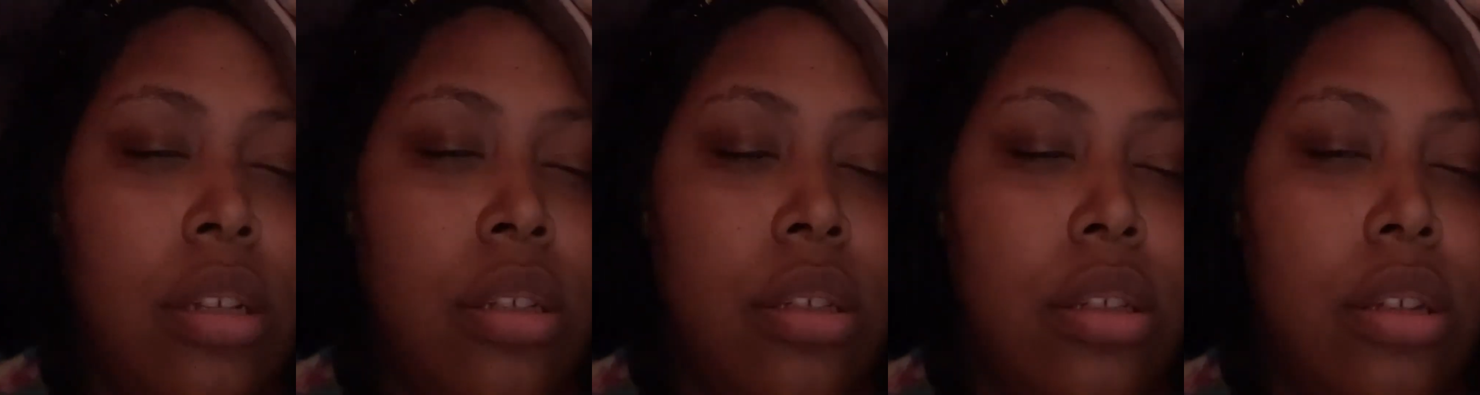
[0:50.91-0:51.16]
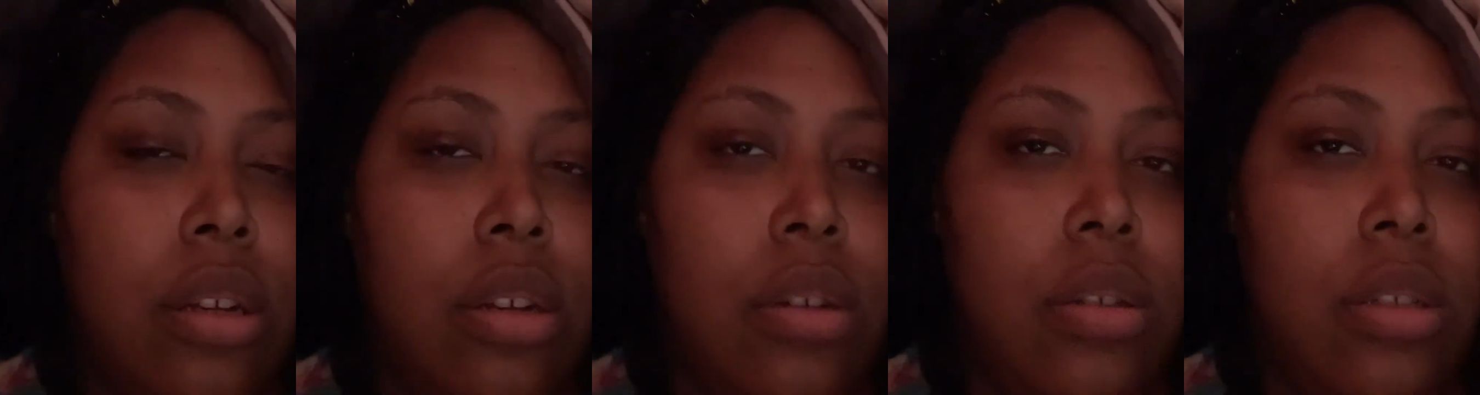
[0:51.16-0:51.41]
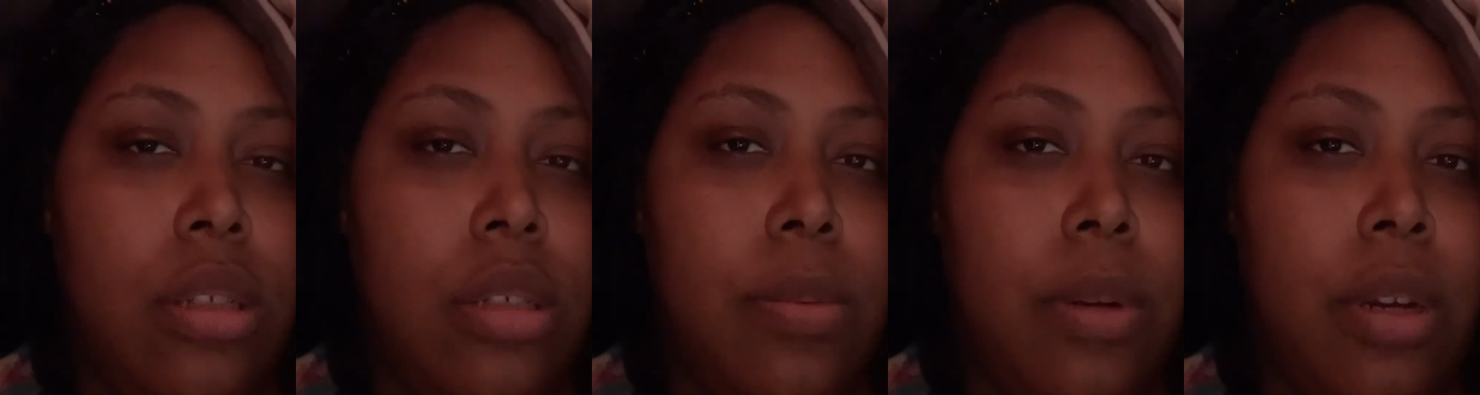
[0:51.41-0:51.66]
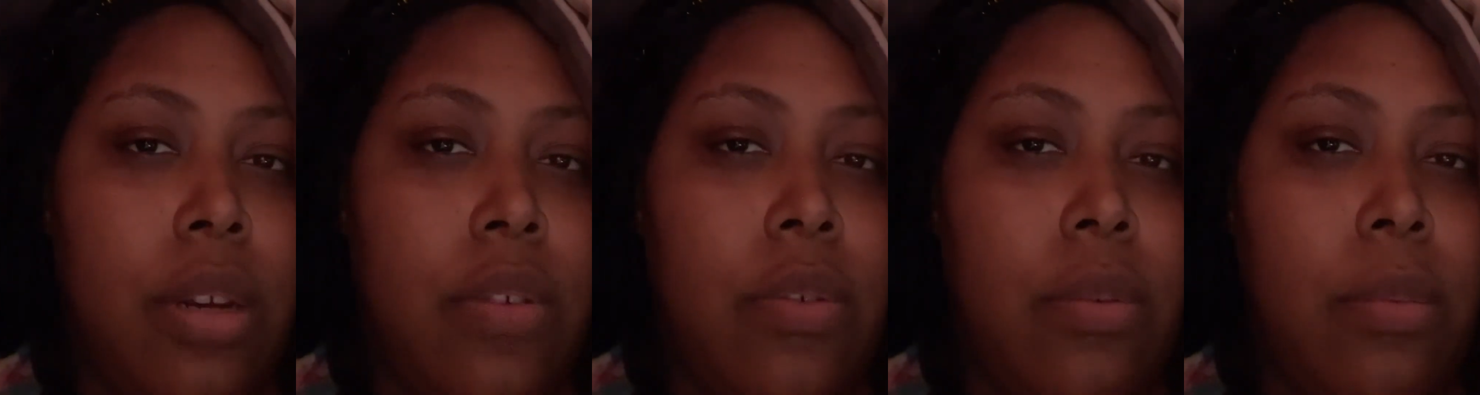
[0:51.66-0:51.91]
So just
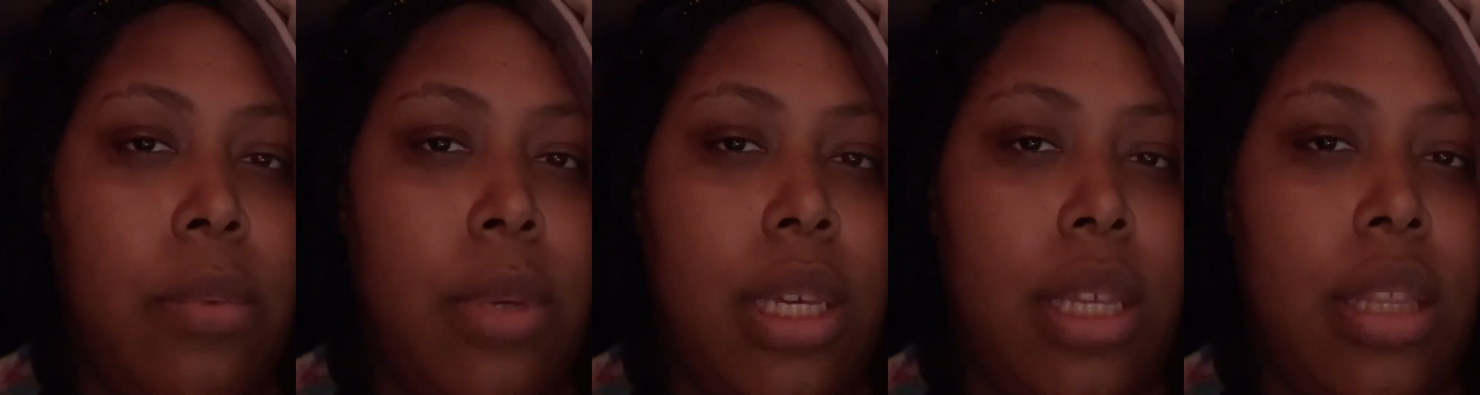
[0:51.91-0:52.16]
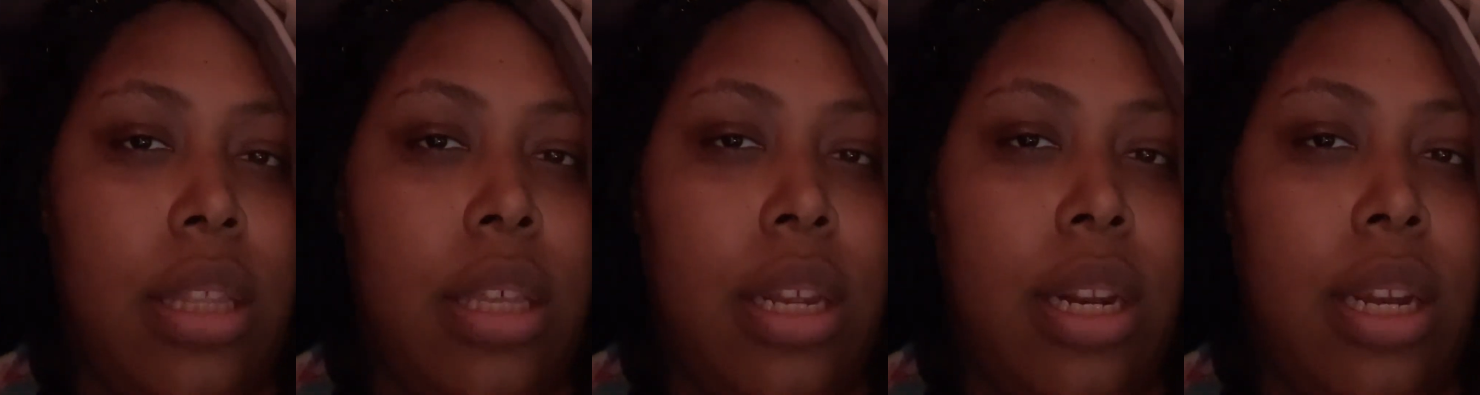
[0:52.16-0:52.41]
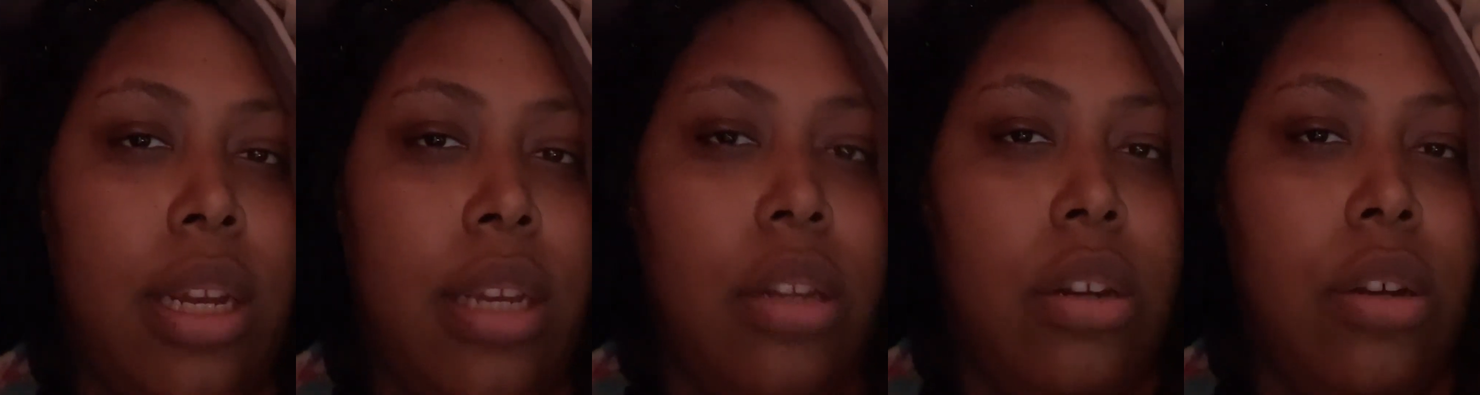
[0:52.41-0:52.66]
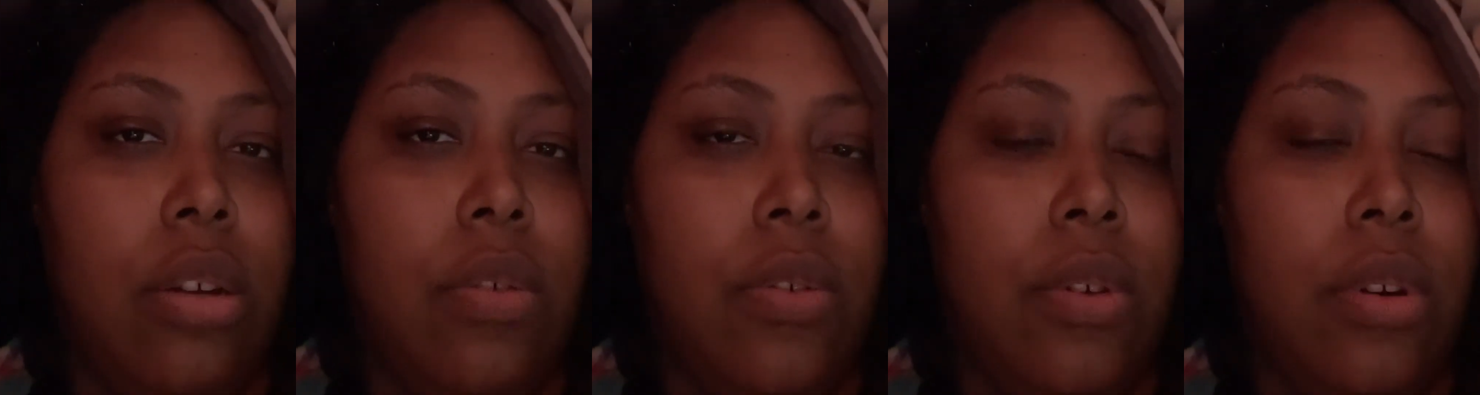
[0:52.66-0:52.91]
pray for me that I get
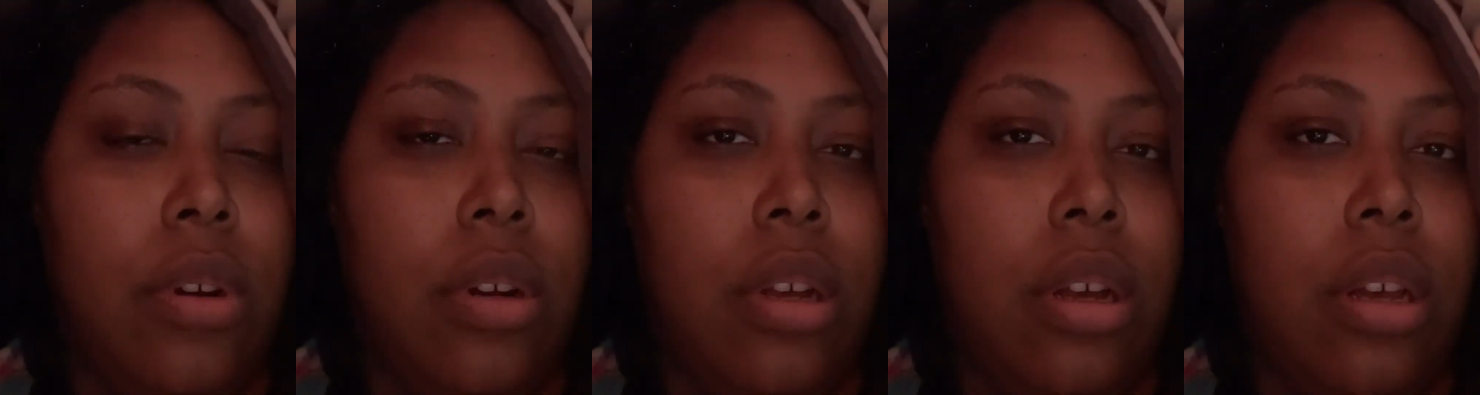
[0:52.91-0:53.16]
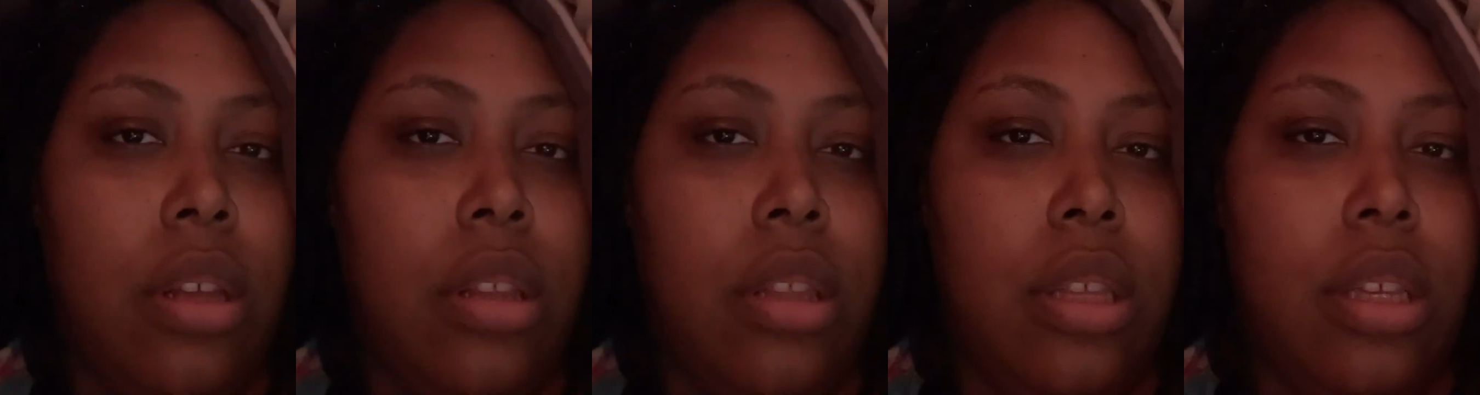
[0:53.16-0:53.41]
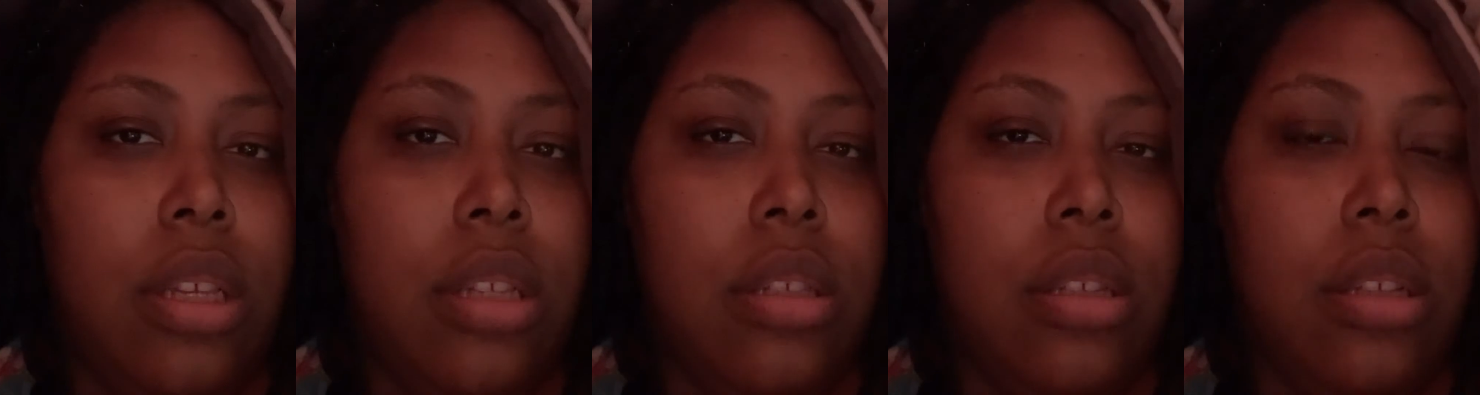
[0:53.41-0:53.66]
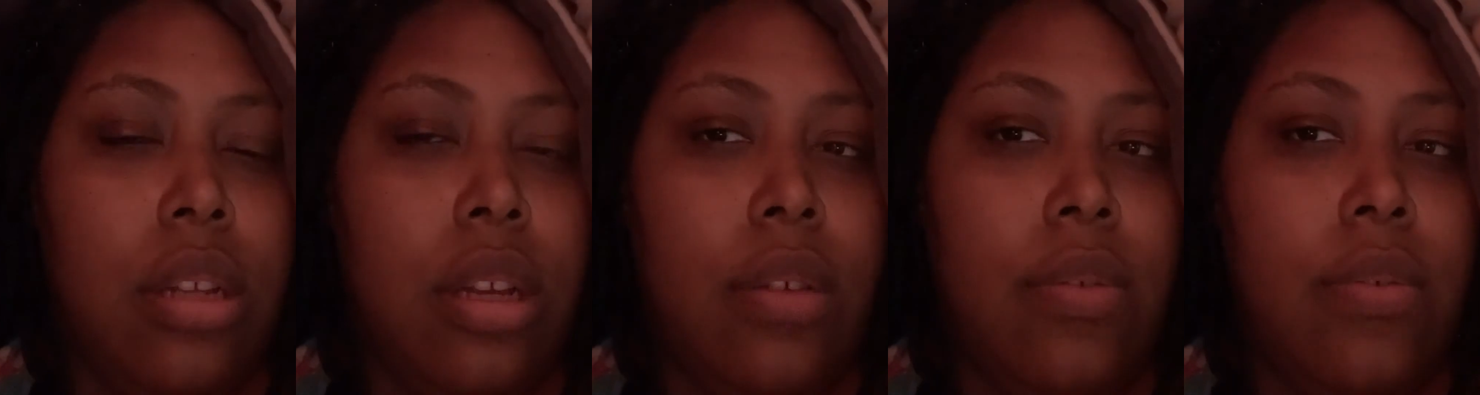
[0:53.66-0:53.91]
over all this
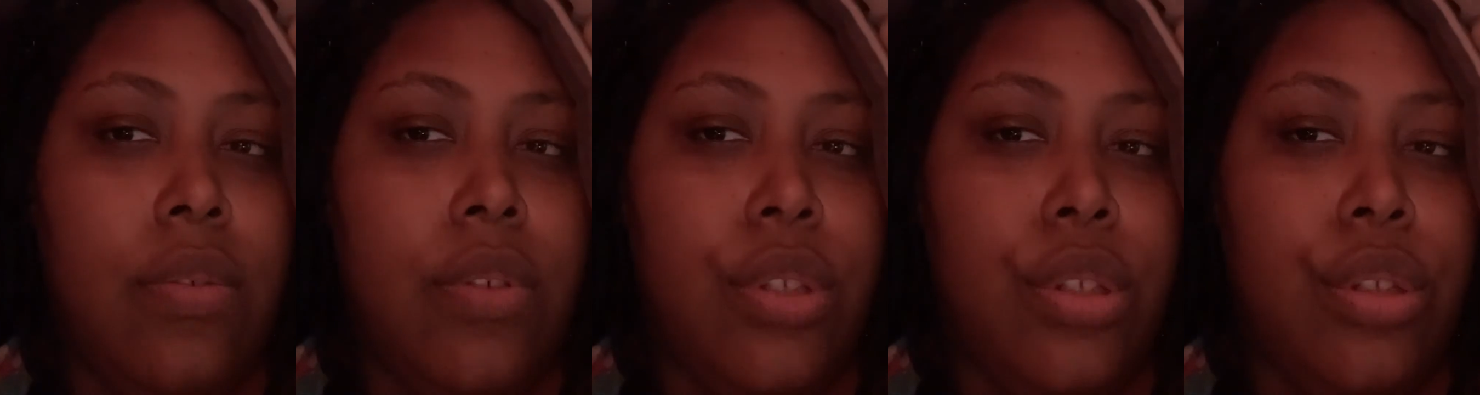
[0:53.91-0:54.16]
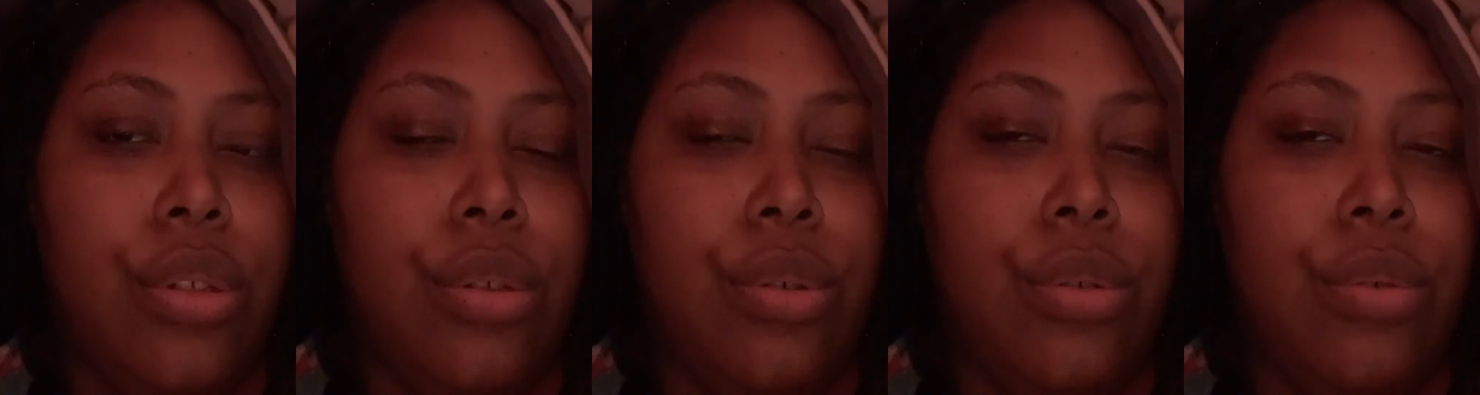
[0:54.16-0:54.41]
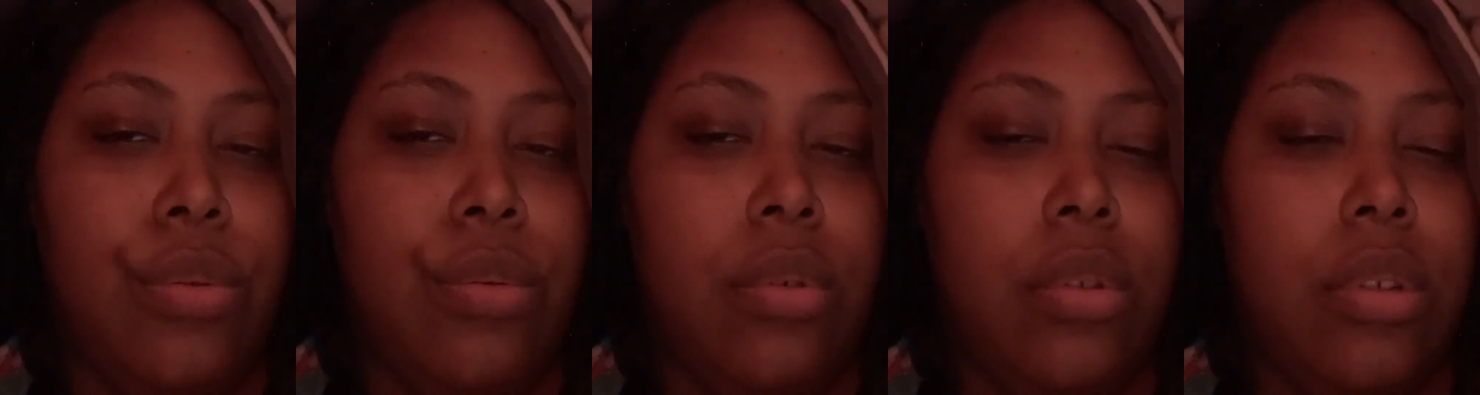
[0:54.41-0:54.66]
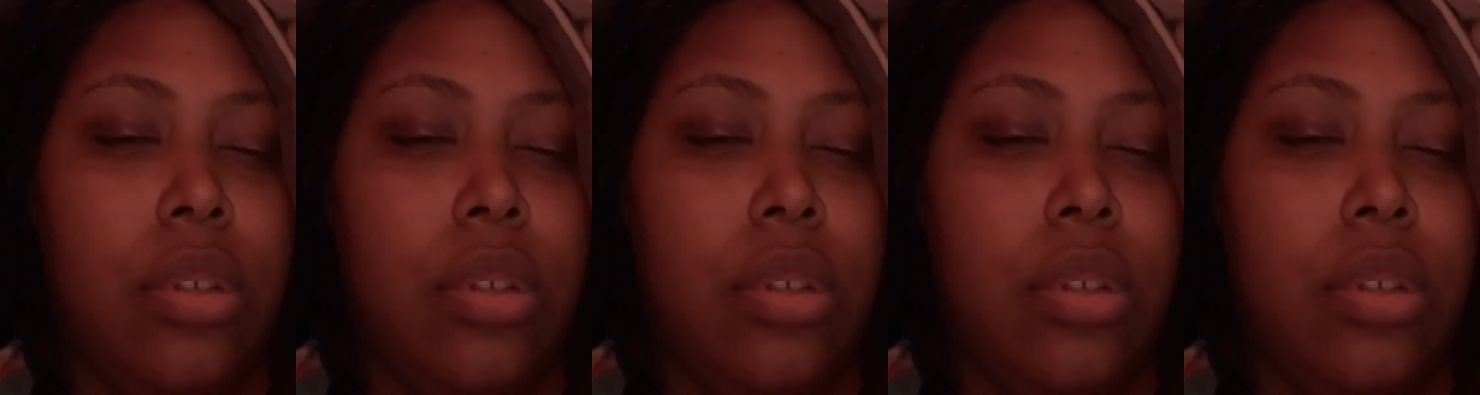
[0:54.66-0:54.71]
stuff soon